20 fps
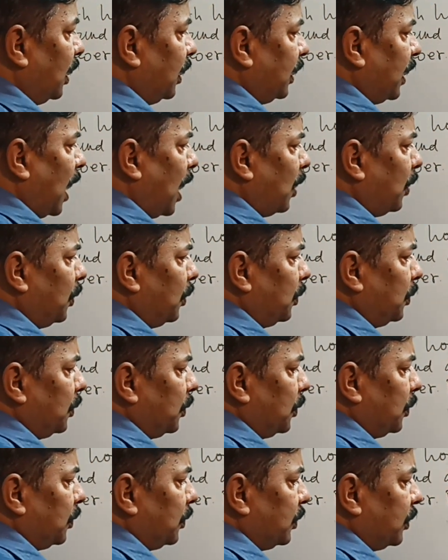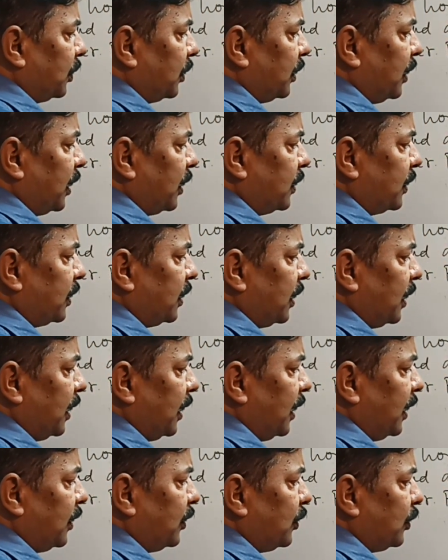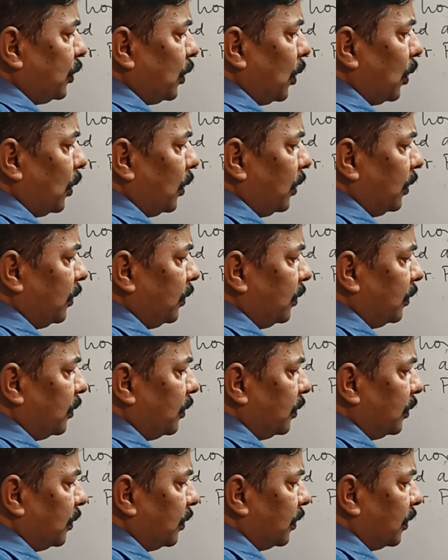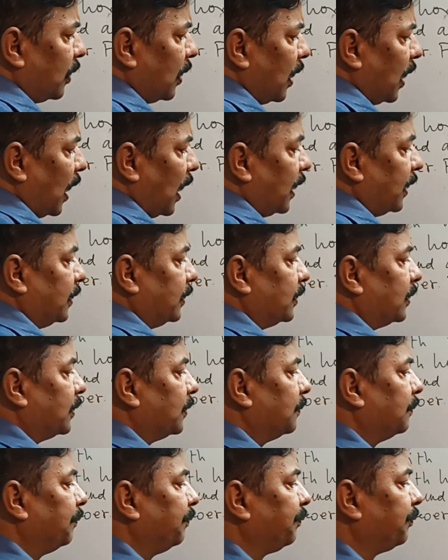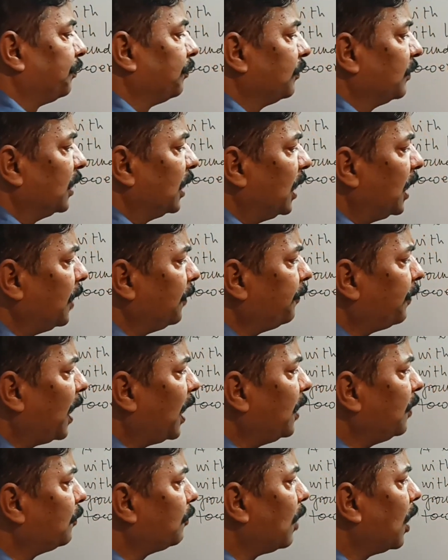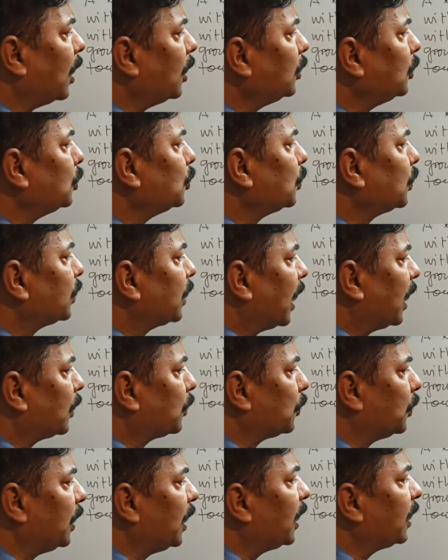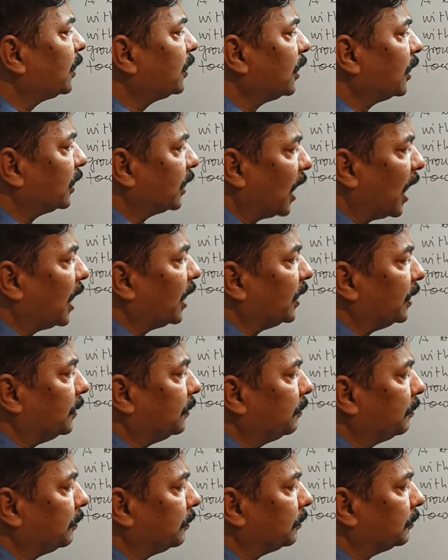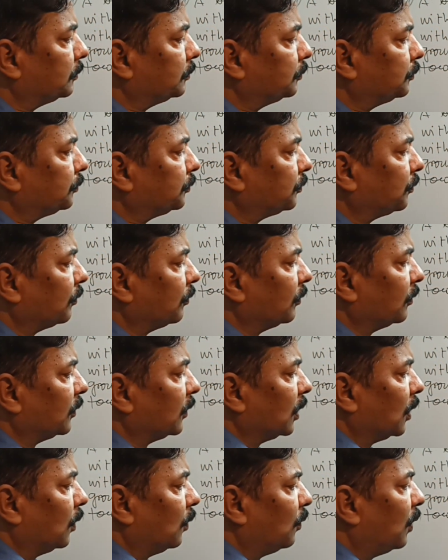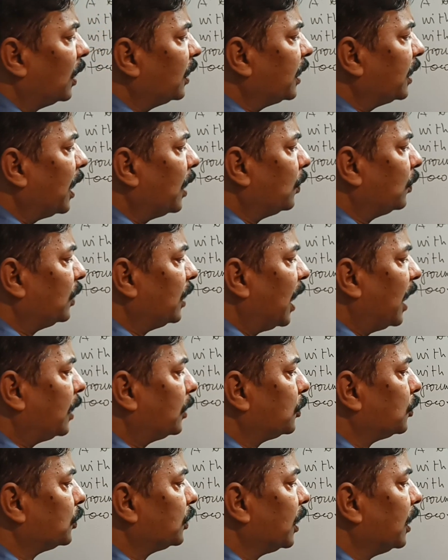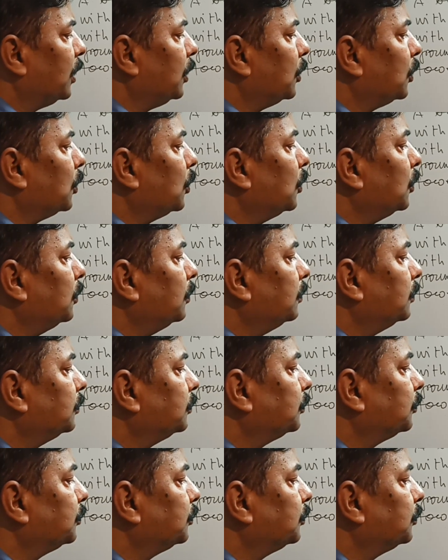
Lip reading: Now this is your height. If I want to calculate the time, what I would like to tell you,